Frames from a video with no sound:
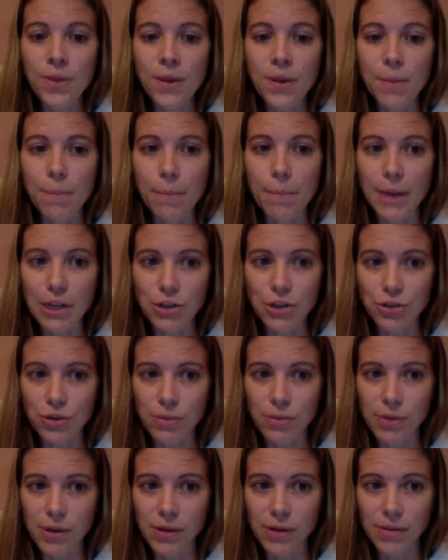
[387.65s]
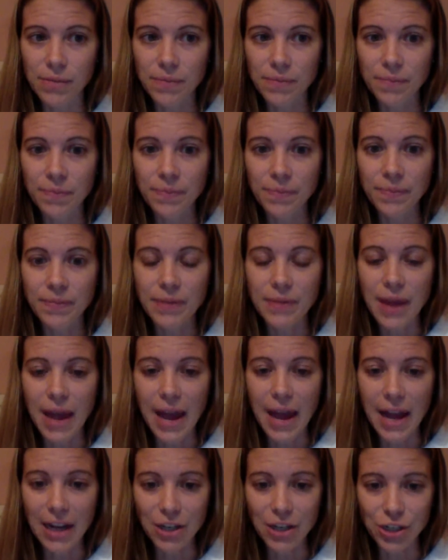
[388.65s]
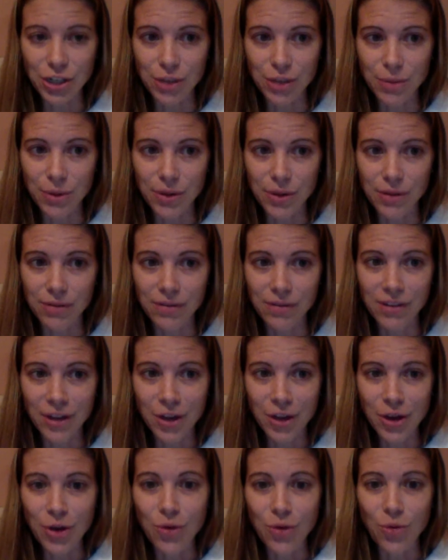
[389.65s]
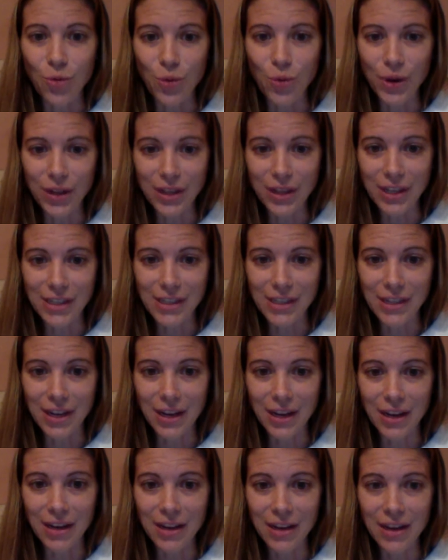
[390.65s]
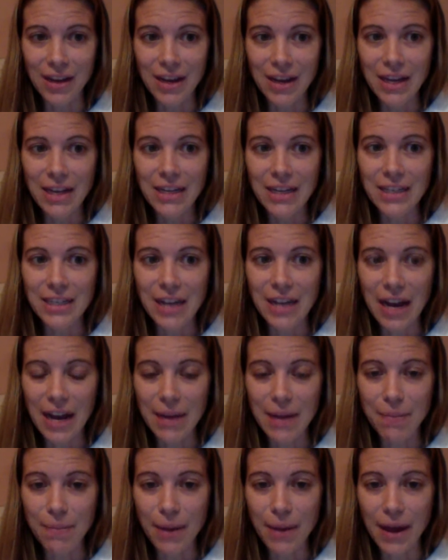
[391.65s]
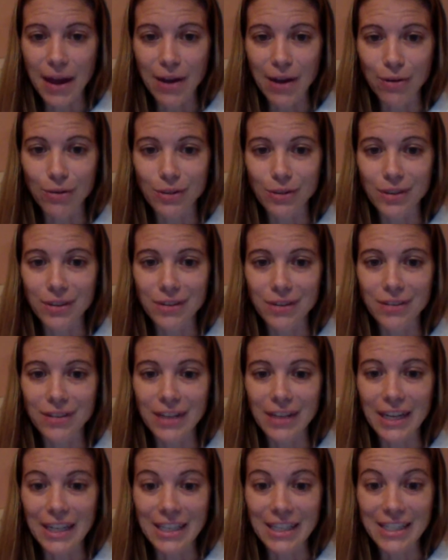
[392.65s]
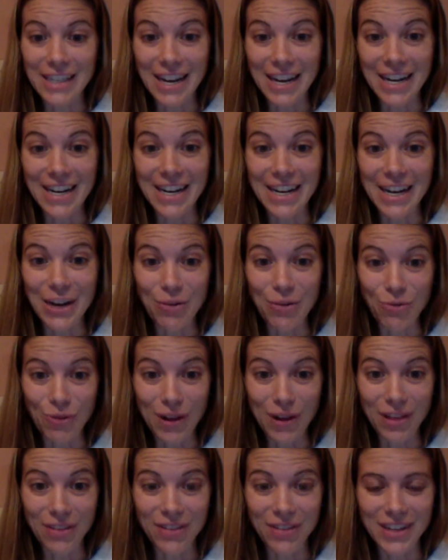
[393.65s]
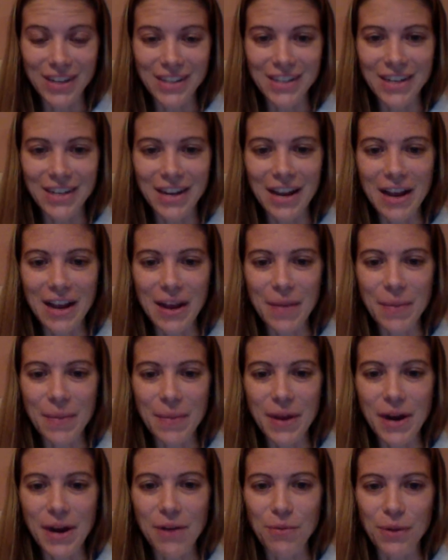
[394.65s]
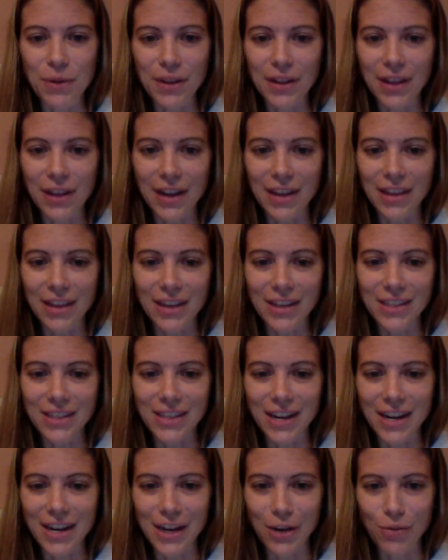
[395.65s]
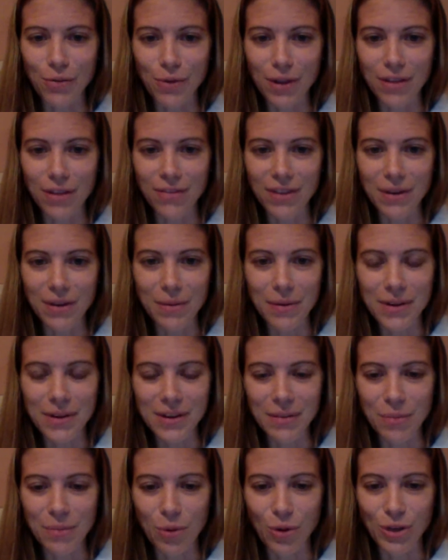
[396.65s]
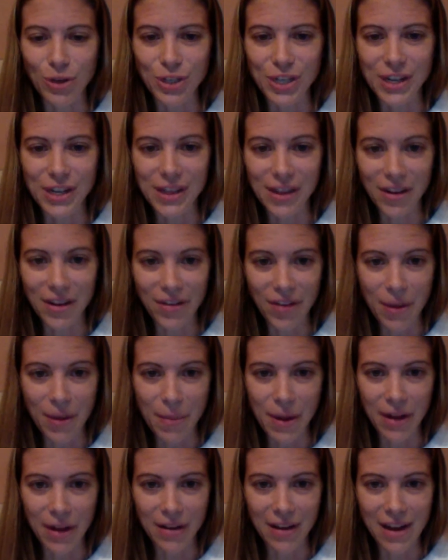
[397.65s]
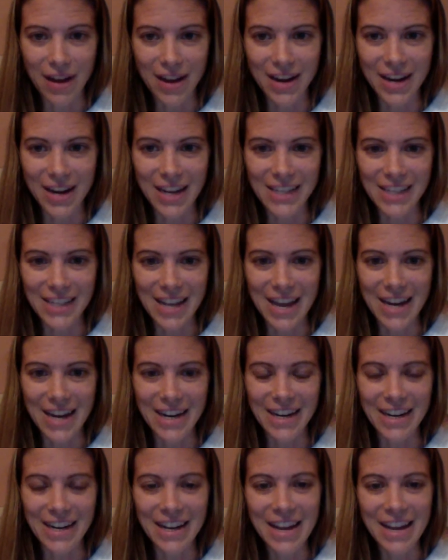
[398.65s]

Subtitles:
measurable, actionable, realistic, time-bound, exciting, and relevant. And I really like the exciting and relevant portion in there that Michael Hyatt has added.